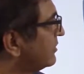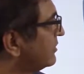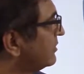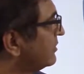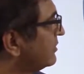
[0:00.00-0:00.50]

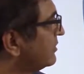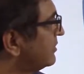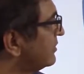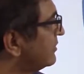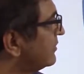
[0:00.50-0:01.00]

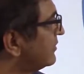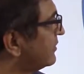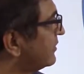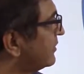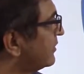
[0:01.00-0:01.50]

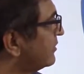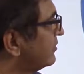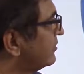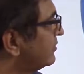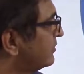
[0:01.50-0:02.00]

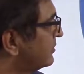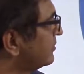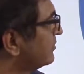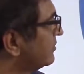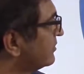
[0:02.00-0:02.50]

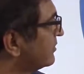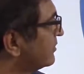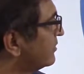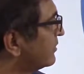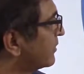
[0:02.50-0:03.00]

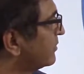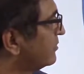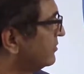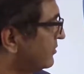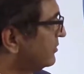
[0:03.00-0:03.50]

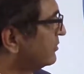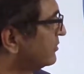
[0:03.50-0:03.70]
(not speaking)